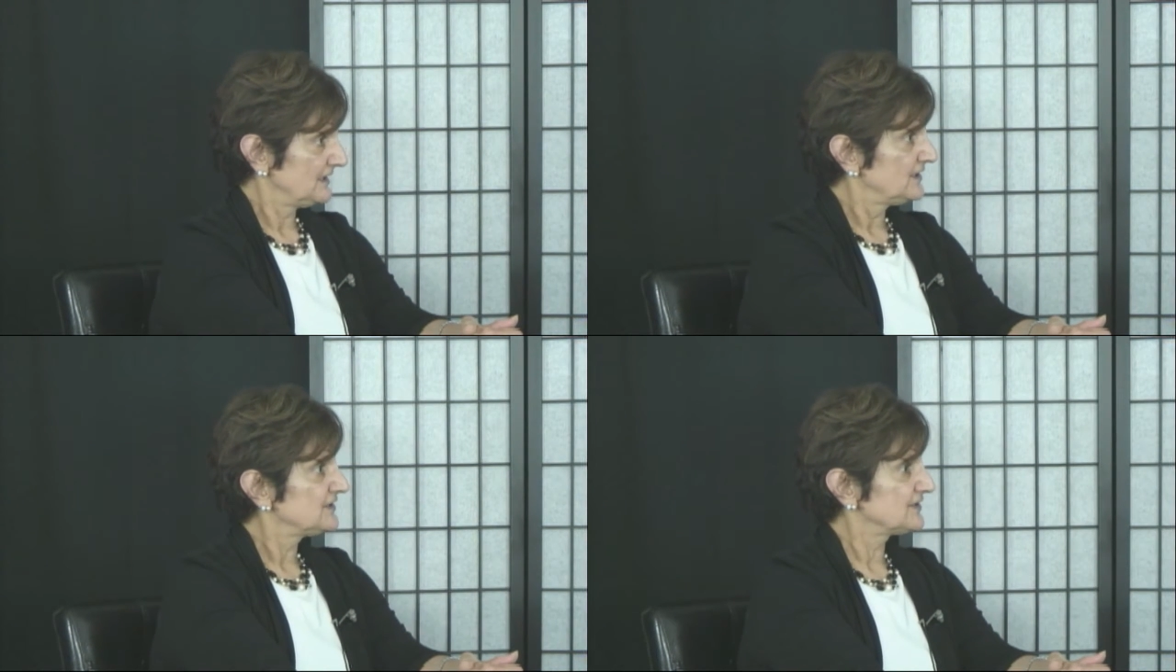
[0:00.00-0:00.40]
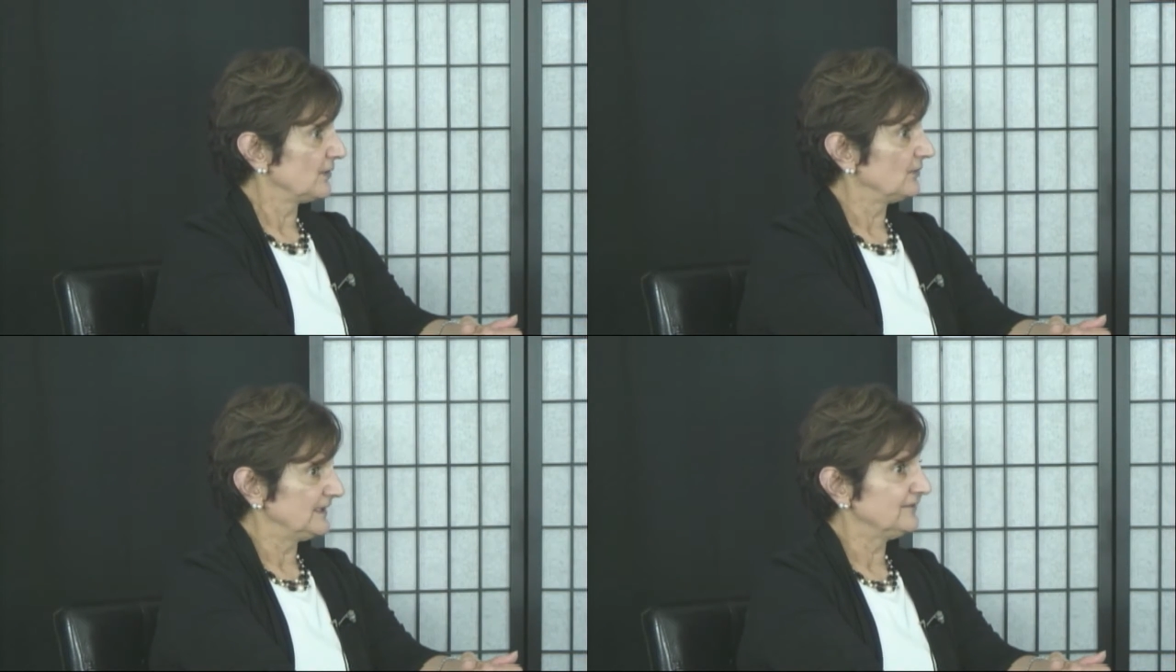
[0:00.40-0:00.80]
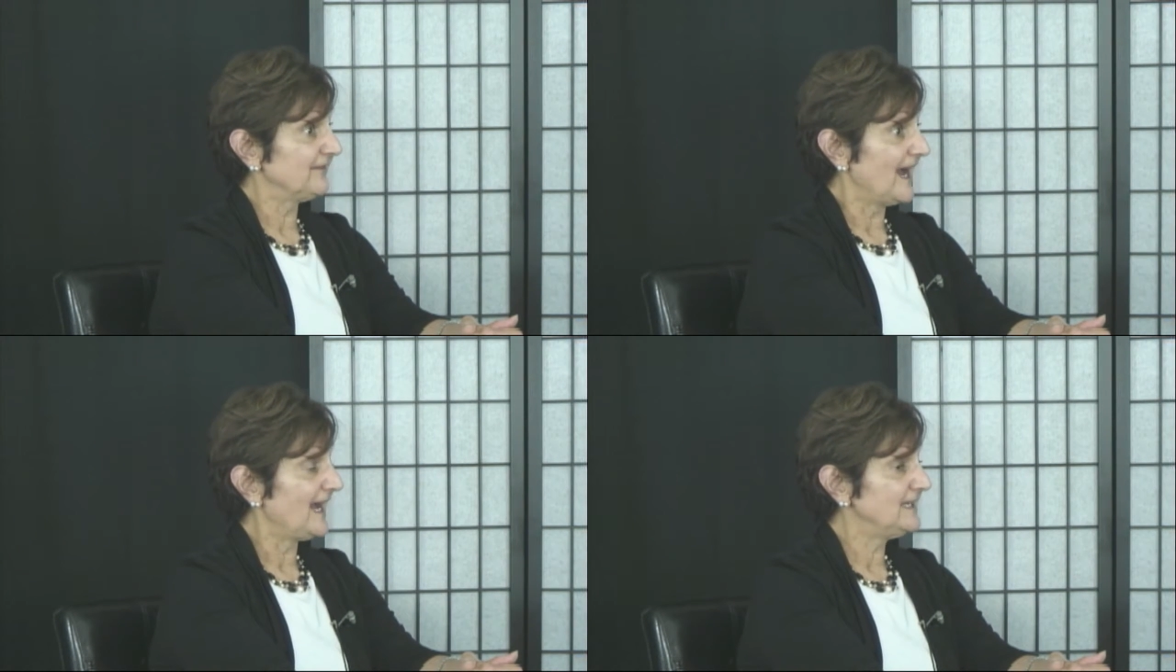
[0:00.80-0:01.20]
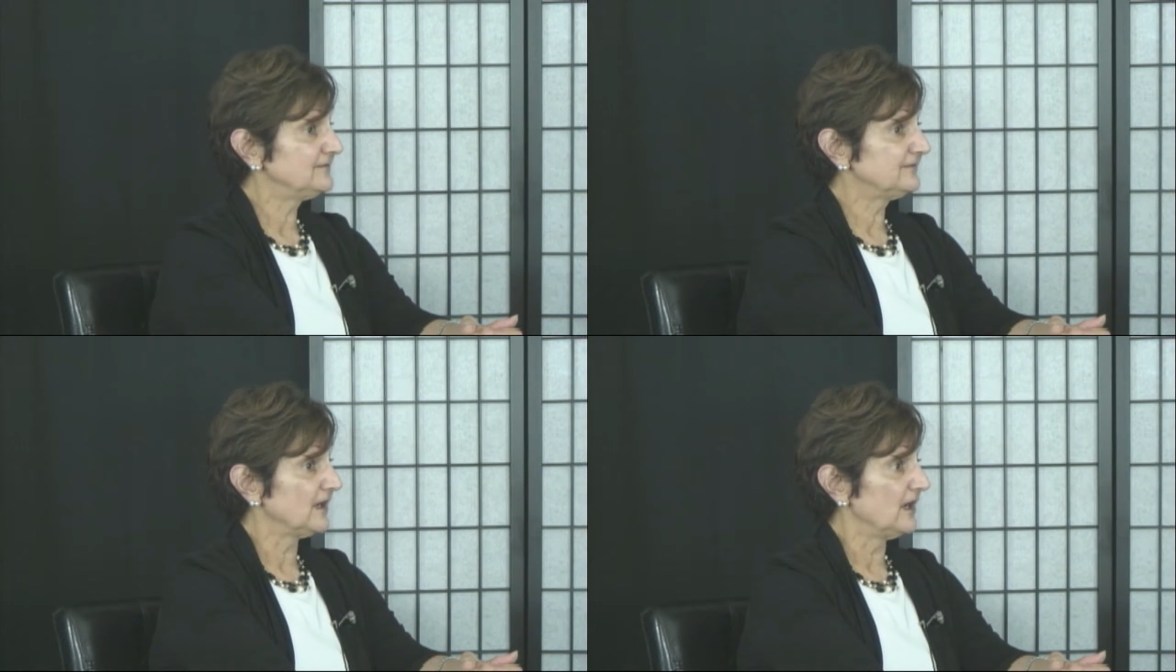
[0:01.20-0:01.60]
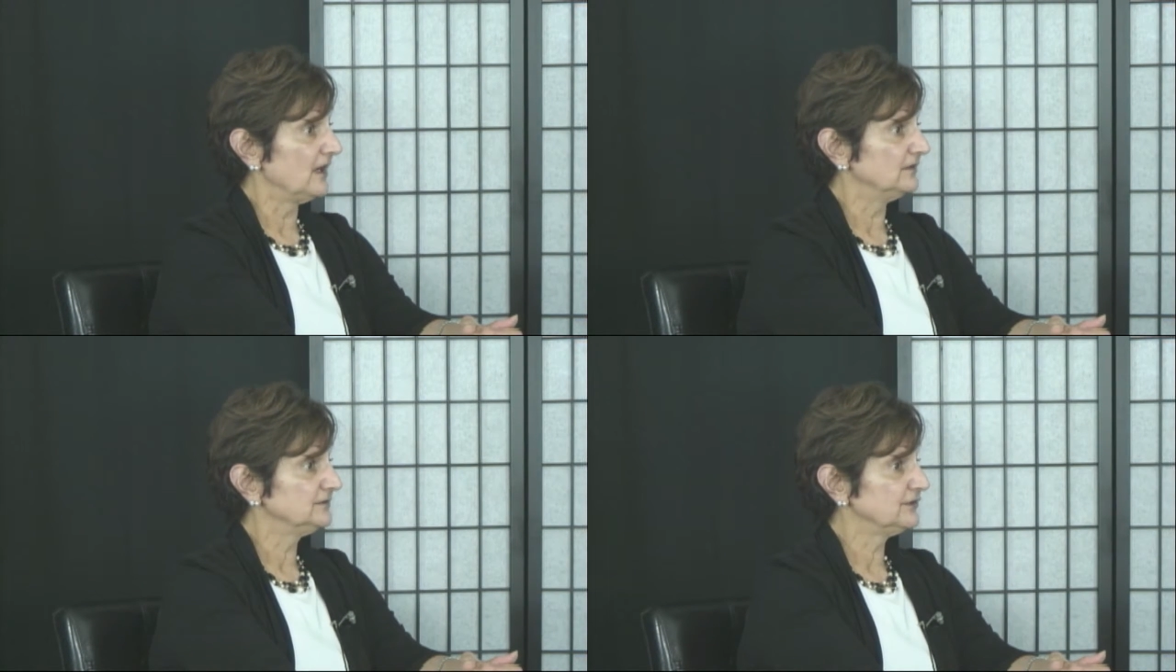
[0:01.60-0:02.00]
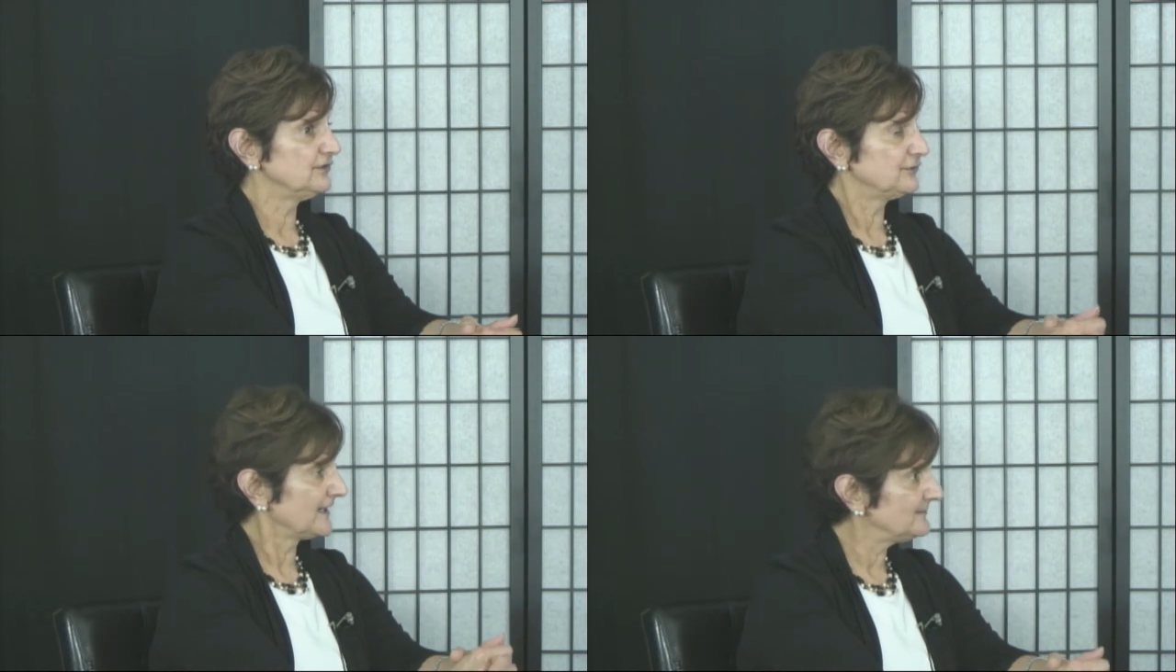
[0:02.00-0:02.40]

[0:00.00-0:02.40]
So if I've trained